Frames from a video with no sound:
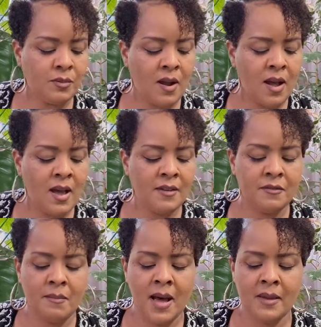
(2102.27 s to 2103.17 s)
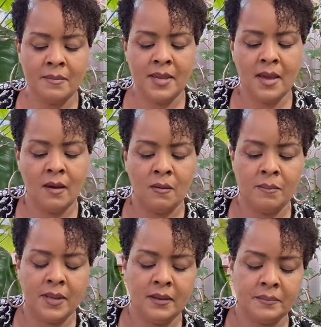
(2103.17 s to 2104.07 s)
Thrive might be
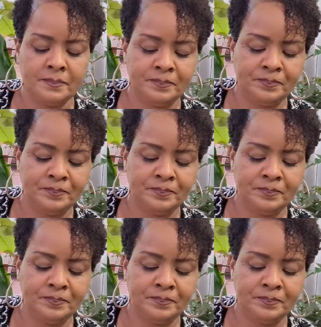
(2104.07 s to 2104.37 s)
helping.